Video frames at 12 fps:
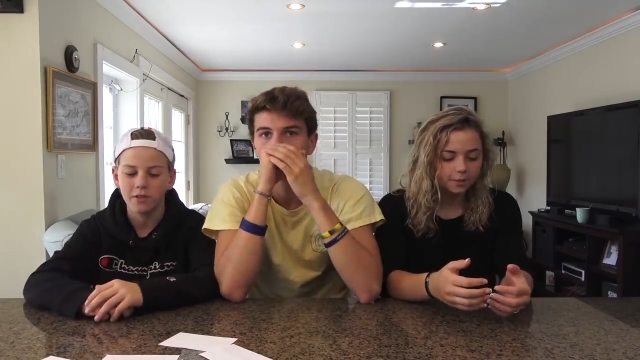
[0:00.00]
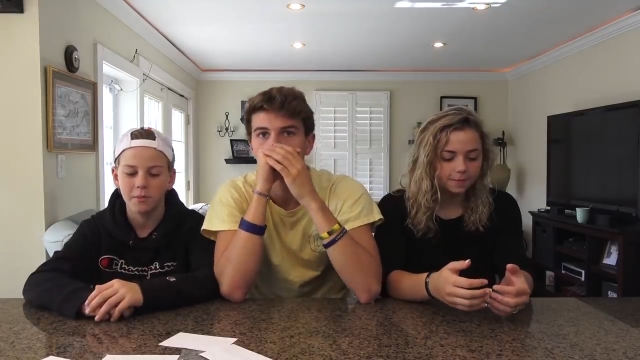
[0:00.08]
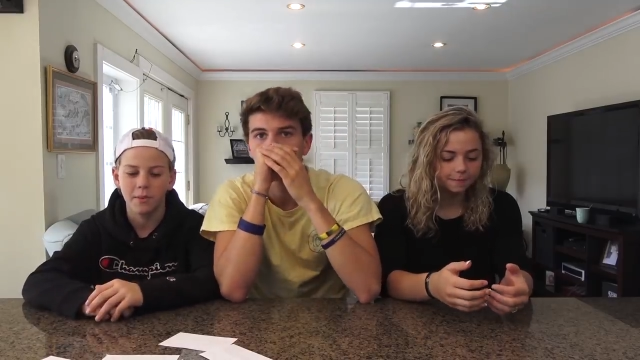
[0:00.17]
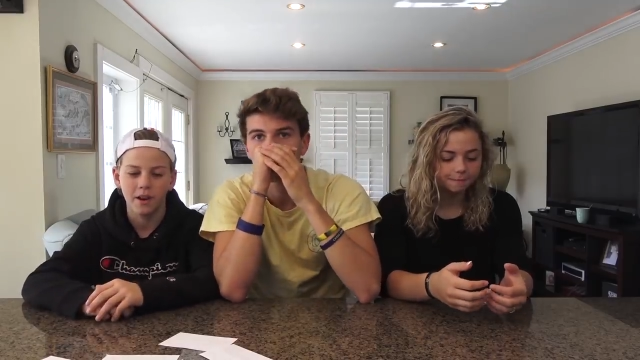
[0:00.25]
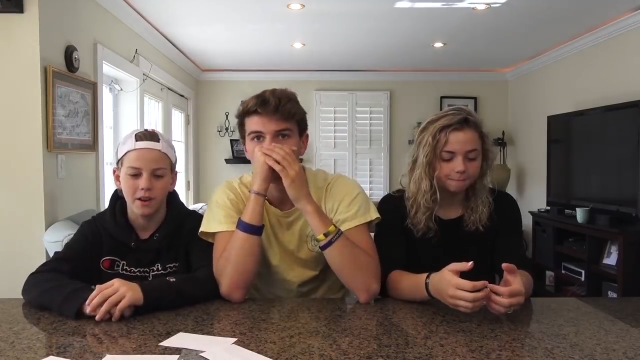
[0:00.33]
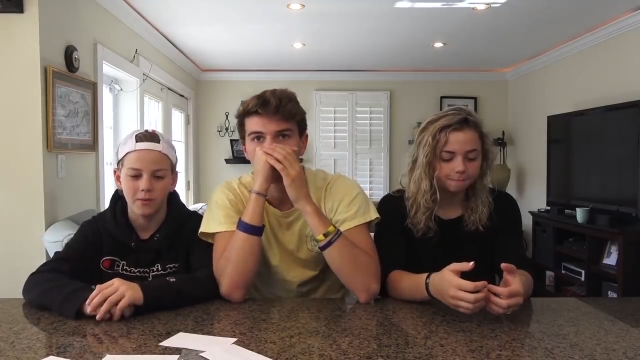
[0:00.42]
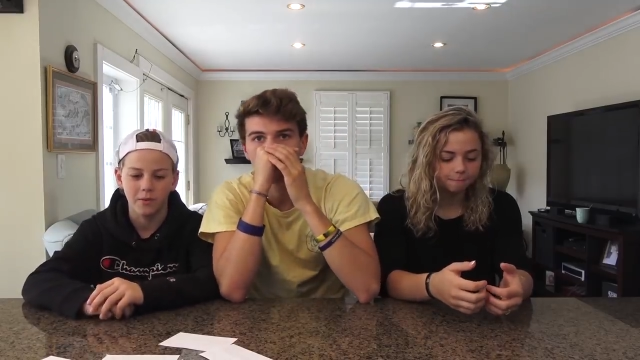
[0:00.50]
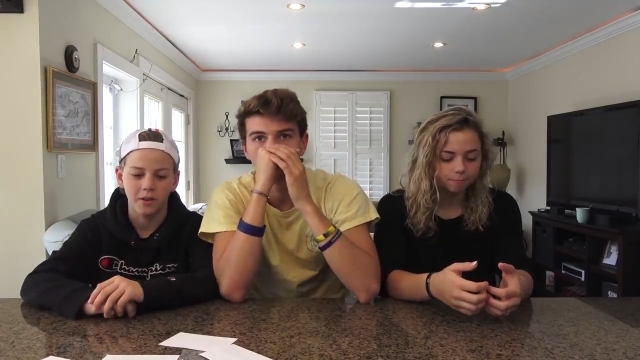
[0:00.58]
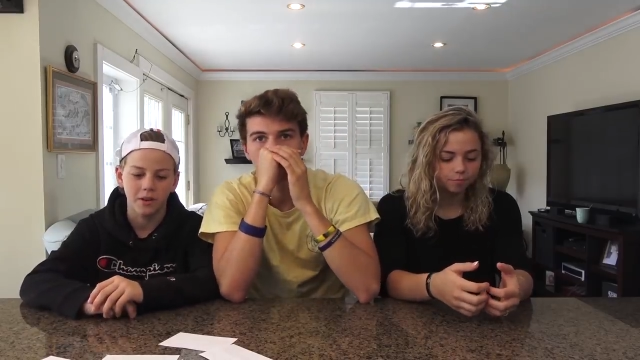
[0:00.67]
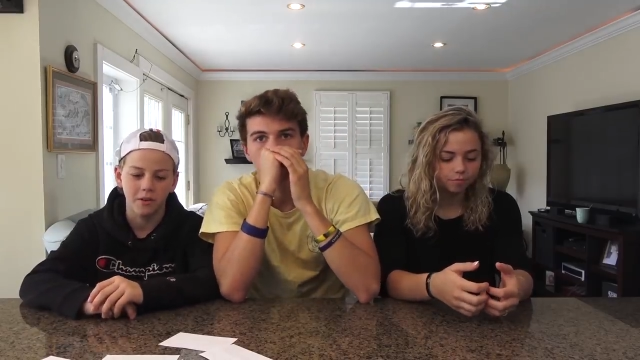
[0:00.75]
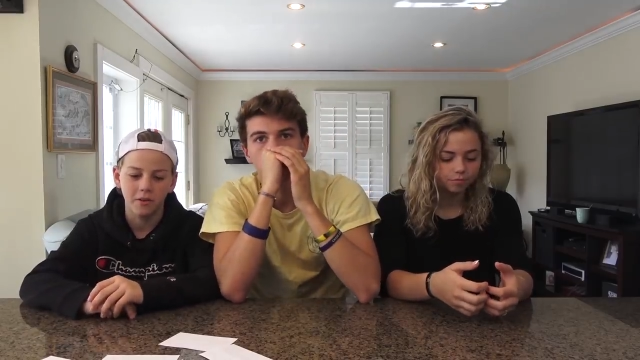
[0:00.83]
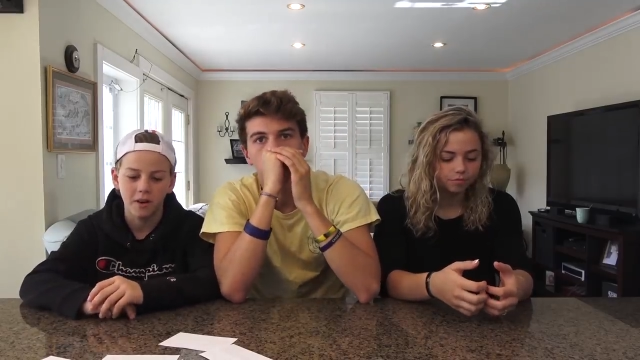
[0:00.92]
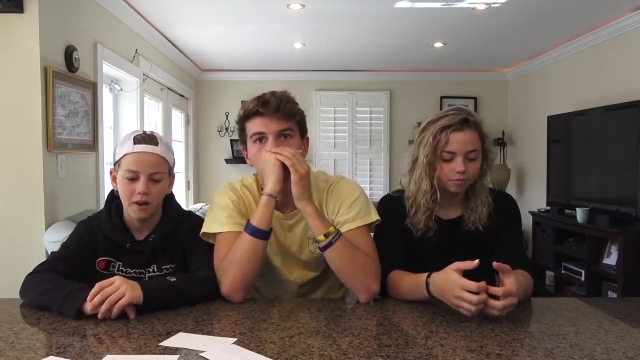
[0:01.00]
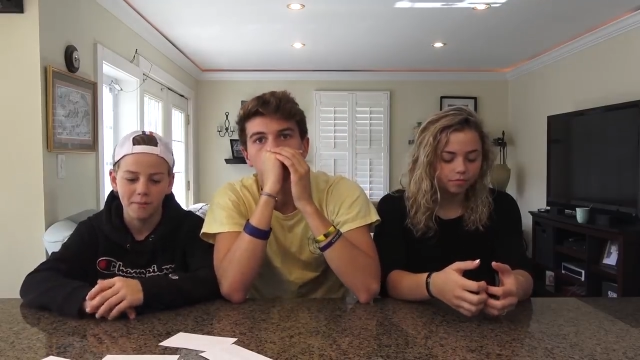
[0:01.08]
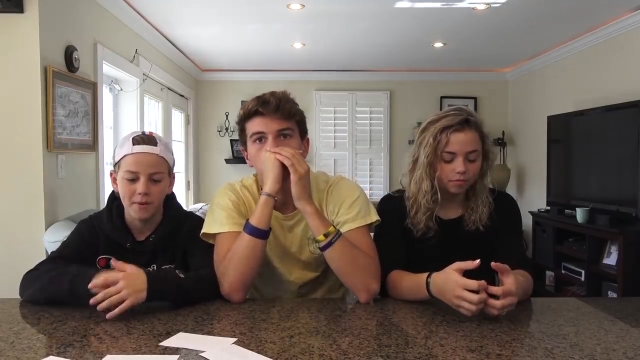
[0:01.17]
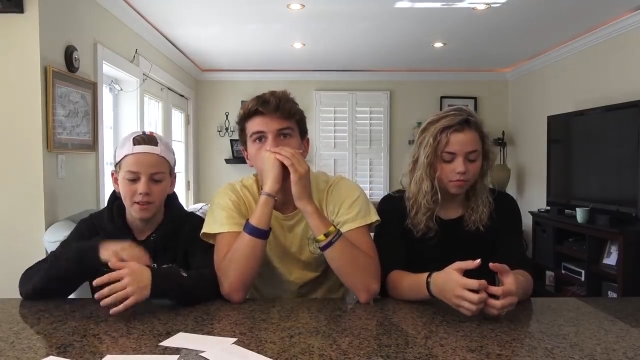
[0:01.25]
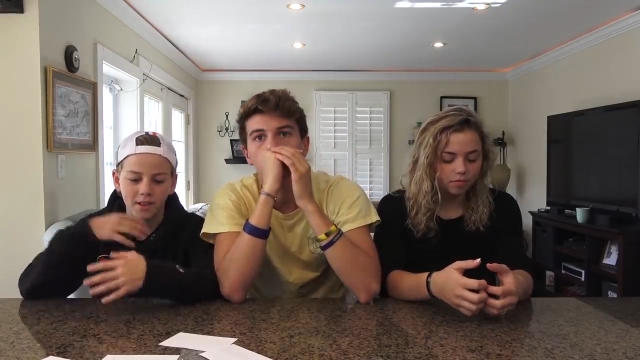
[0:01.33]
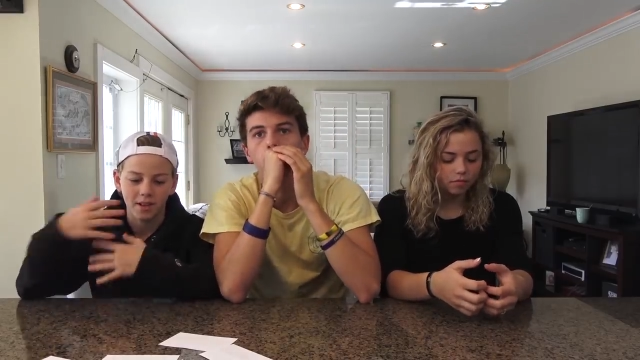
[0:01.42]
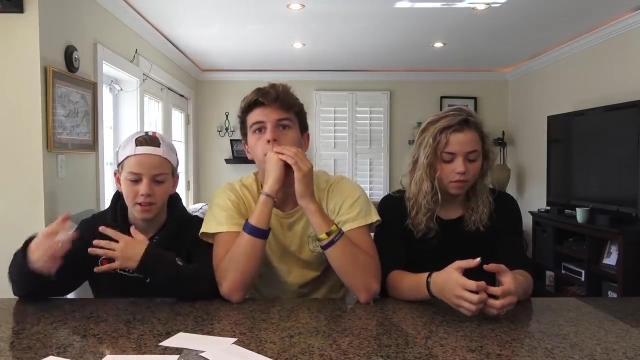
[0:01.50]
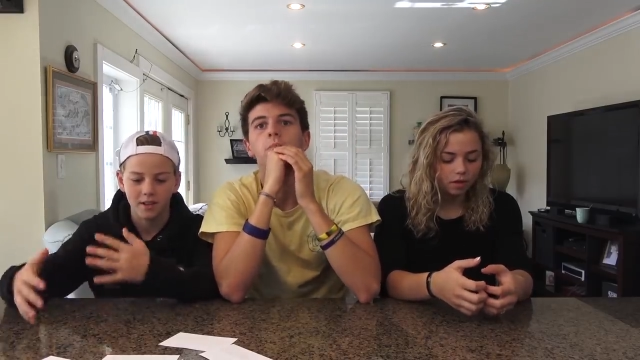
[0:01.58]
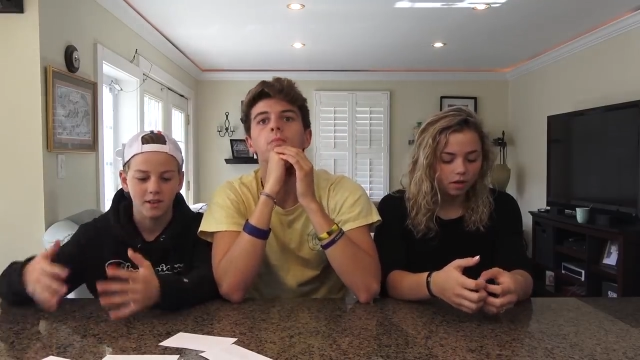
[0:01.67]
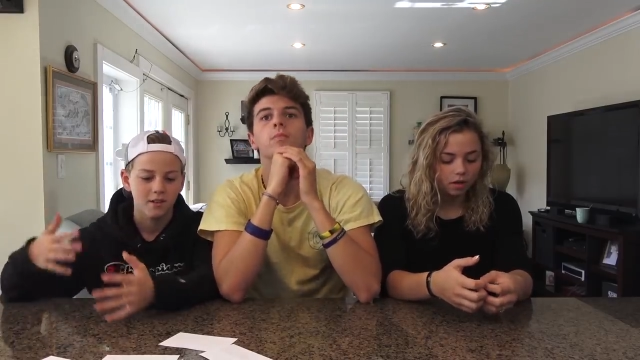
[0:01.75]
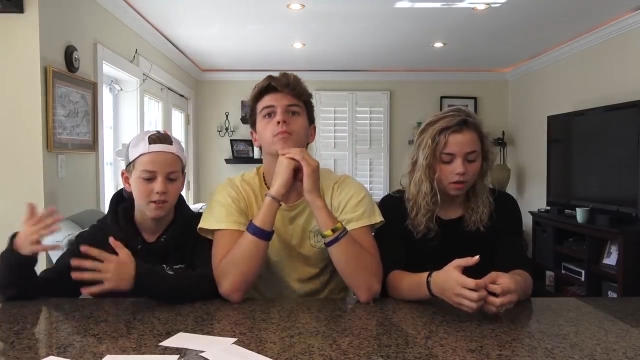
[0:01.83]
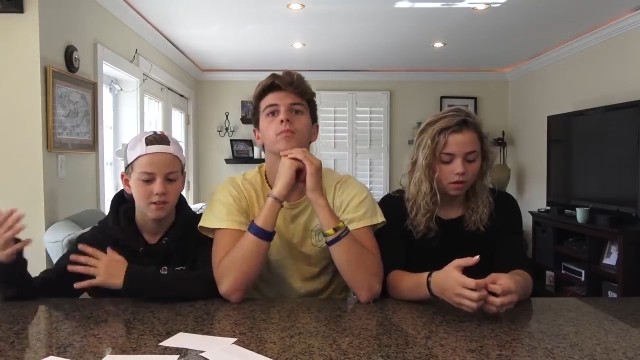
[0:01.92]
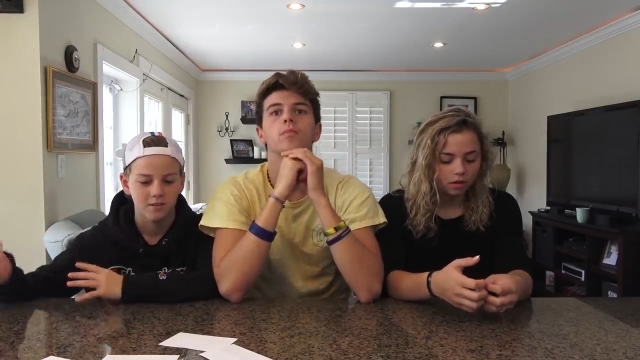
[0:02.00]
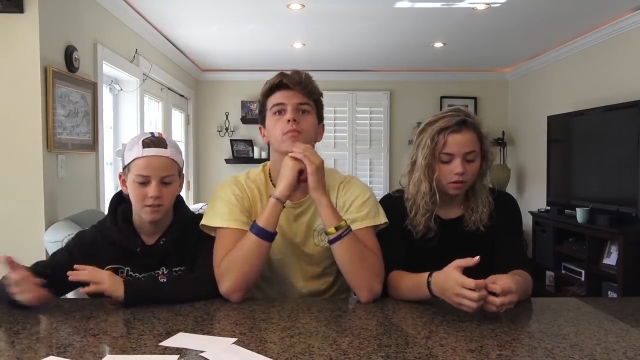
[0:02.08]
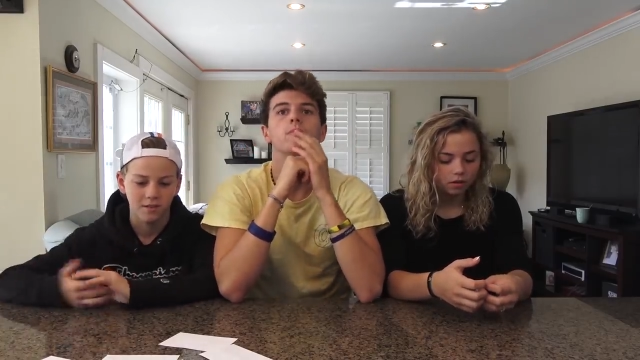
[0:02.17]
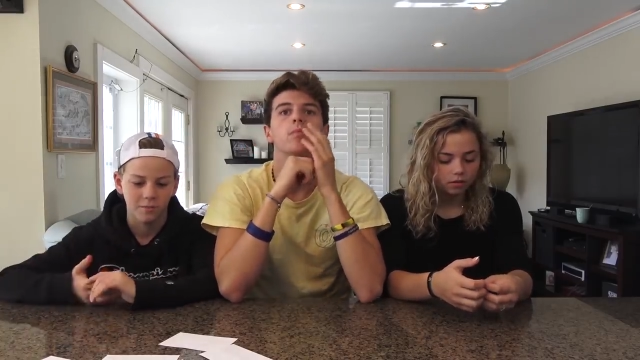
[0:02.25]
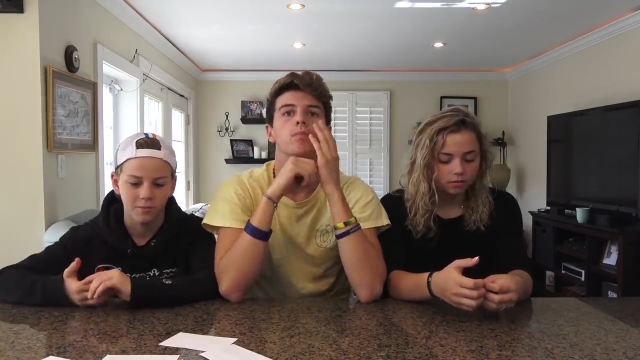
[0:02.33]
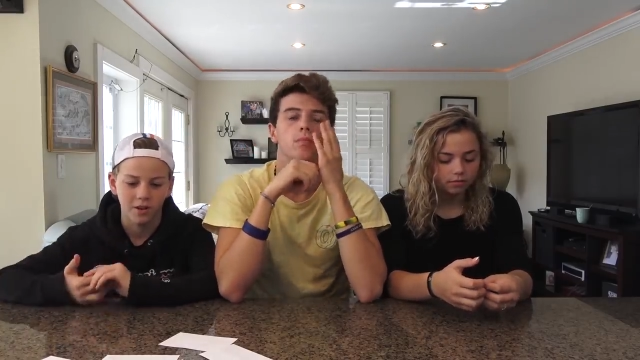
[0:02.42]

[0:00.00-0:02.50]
Speaker 1: really met anyone new. I've made like started